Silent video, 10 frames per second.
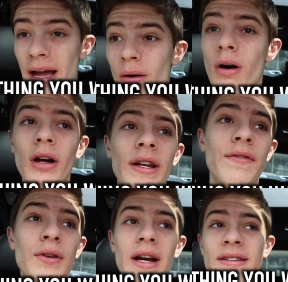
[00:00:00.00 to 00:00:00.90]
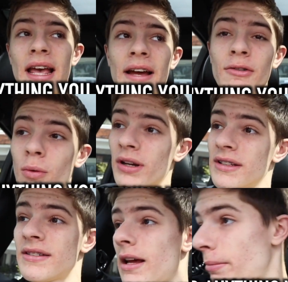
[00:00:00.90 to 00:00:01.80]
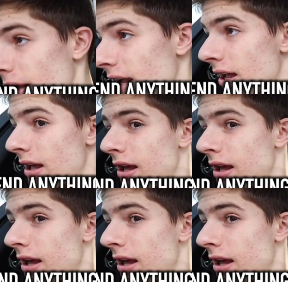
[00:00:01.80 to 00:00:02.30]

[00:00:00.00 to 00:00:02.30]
now on, if you guys ever want to send me,